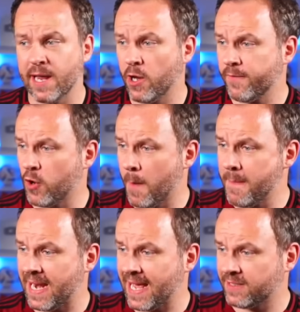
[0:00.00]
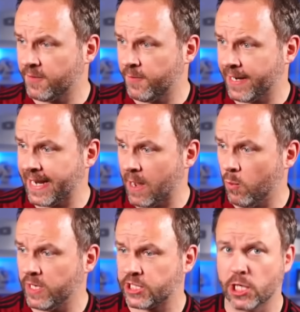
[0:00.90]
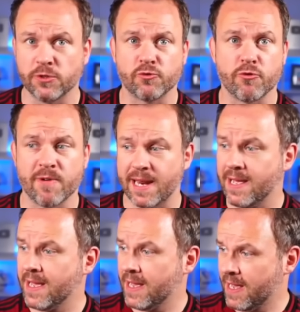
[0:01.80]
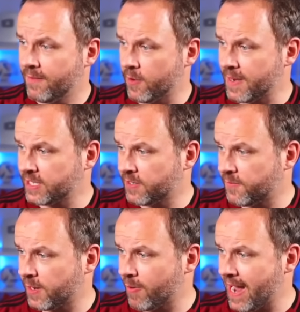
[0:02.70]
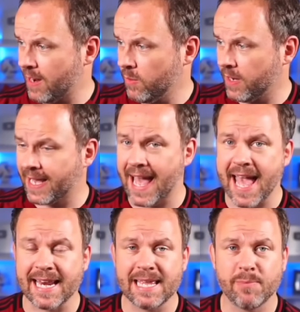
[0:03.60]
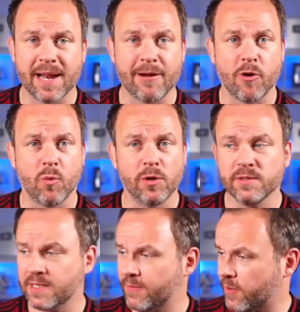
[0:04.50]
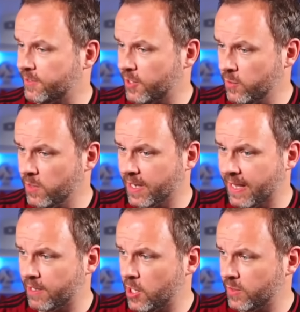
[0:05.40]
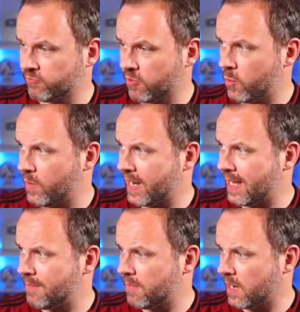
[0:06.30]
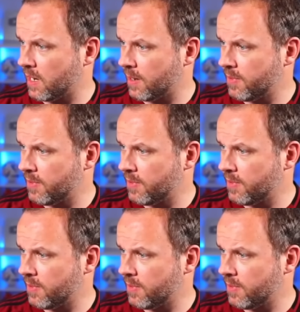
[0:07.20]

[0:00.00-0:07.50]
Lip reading: And I've got a minute to find out which country we're in. If I manage to figure it out, I get any player I want. If I don't, I get the lowest right wing in my club.